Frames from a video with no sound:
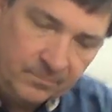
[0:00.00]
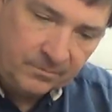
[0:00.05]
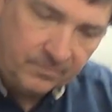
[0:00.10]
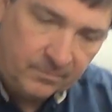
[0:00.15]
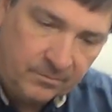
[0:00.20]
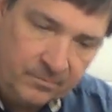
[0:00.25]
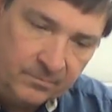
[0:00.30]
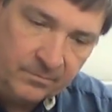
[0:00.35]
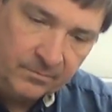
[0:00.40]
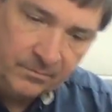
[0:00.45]
and
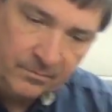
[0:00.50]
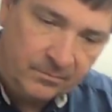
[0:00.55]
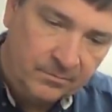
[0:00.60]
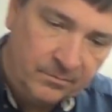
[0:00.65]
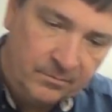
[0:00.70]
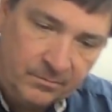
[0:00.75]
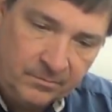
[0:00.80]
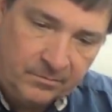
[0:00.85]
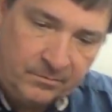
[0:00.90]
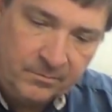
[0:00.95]
he'll run them
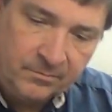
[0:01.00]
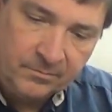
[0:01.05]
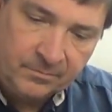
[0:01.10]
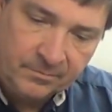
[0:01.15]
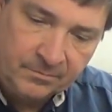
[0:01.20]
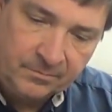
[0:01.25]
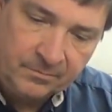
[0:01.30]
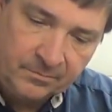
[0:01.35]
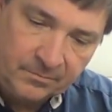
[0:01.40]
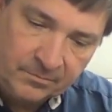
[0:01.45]
up and he'll
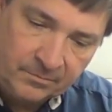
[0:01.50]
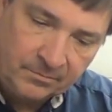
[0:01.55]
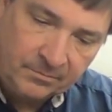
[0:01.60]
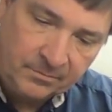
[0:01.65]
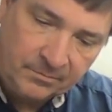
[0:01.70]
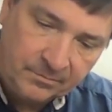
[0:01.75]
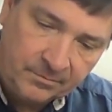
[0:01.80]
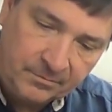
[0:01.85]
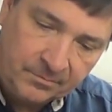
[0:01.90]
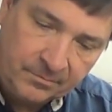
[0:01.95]
drop them
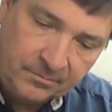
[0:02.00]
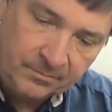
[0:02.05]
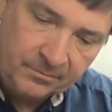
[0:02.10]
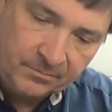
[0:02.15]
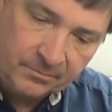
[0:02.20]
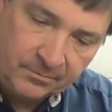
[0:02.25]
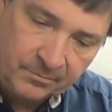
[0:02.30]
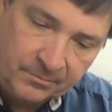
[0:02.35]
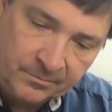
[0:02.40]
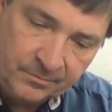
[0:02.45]
off up there at
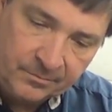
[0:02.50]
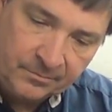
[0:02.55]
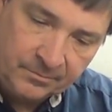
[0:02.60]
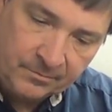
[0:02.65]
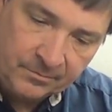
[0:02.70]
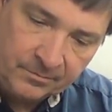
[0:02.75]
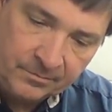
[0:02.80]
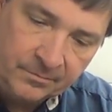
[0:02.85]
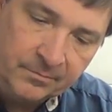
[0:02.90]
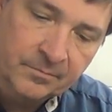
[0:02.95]

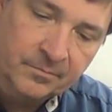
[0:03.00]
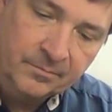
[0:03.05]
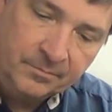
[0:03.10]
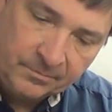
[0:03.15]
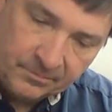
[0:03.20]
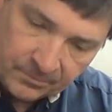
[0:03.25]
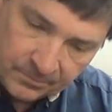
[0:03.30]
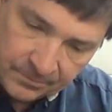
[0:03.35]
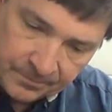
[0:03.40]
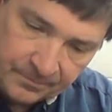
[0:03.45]
TNT or
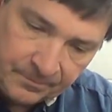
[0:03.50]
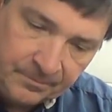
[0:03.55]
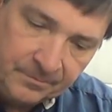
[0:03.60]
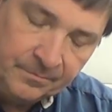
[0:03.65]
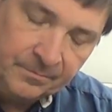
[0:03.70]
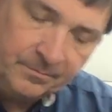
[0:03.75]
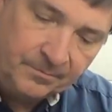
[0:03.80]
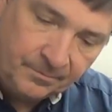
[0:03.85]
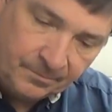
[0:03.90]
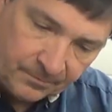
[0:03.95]
wherever else
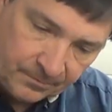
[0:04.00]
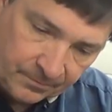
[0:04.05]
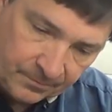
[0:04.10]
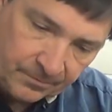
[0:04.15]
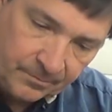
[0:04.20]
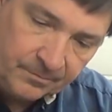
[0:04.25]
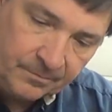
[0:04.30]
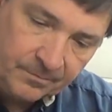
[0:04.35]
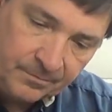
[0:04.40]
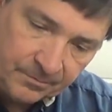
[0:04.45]
he's dropping
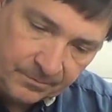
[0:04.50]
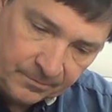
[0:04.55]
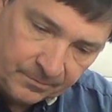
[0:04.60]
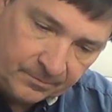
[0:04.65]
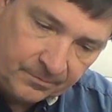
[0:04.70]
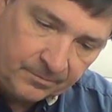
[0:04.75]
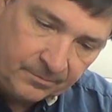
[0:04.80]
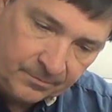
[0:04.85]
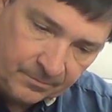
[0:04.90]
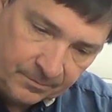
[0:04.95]
them off
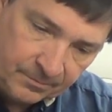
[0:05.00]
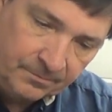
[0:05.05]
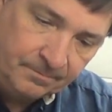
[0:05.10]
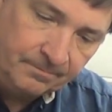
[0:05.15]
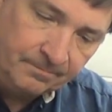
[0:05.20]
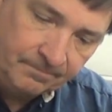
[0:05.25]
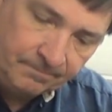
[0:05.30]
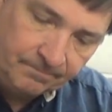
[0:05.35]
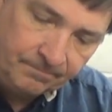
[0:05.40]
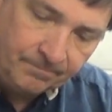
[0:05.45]
at.
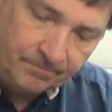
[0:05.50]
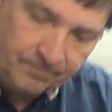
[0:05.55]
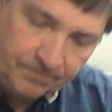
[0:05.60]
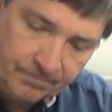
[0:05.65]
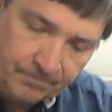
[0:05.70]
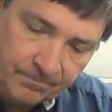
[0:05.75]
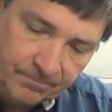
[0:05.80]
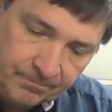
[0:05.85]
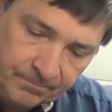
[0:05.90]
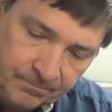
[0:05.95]

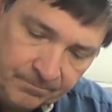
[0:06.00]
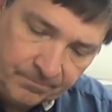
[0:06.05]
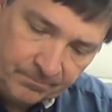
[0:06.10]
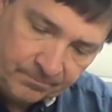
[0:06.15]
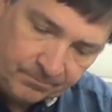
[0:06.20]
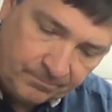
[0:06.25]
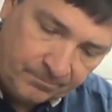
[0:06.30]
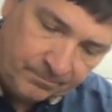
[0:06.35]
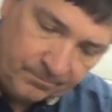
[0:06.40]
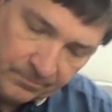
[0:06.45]

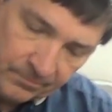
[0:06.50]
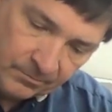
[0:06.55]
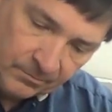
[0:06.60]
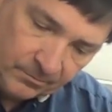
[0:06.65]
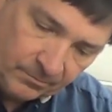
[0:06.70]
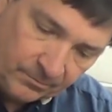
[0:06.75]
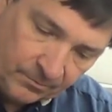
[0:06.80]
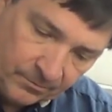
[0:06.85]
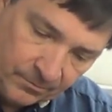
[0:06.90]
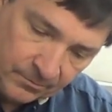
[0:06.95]

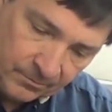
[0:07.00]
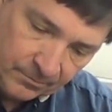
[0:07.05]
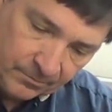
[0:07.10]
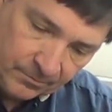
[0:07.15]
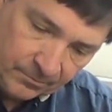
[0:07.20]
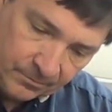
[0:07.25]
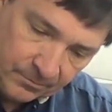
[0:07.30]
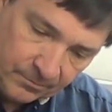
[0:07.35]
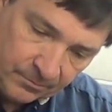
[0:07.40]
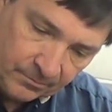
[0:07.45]
And what do they
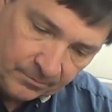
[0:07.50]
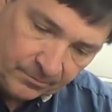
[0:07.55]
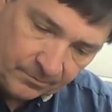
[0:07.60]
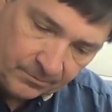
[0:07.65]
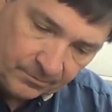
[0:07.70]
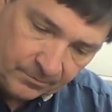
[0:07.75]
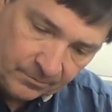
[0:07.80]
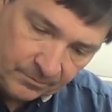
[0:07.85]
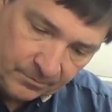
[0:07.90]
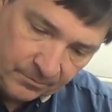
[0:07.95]
do to it?
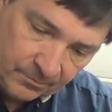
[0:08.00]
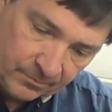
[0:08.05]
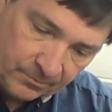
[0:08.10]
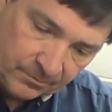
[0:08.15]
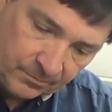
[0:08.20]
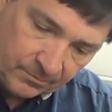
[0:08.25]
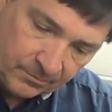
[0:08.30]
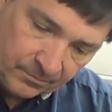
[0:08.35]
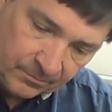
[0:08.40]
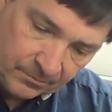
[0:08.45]
I don't know.
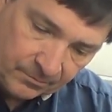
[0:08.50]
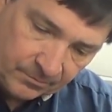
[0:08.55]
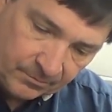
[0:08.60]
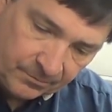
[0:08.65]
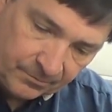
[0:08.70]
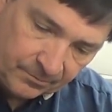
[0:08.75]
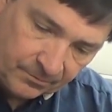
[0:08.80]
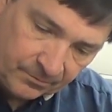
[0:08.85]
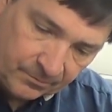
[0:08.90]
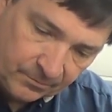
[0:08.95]
Maybe they drop a
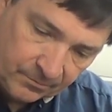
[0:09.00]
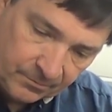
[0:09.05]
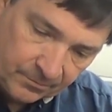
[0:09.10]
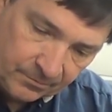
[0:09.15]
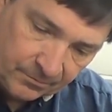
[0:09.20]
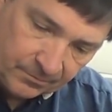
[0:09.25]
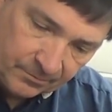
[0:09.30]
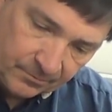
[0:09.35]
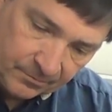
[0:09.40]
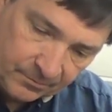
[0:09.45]
power
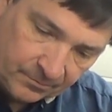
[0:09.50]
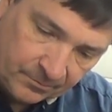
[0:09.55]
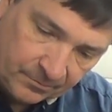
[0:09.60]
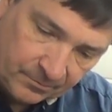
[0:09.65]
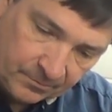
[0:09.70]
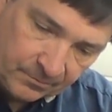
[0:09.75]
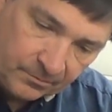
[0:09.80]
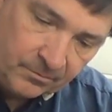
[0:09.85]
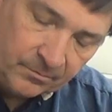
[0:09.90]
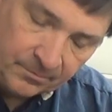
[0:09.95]
supply in
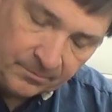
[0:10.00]
it.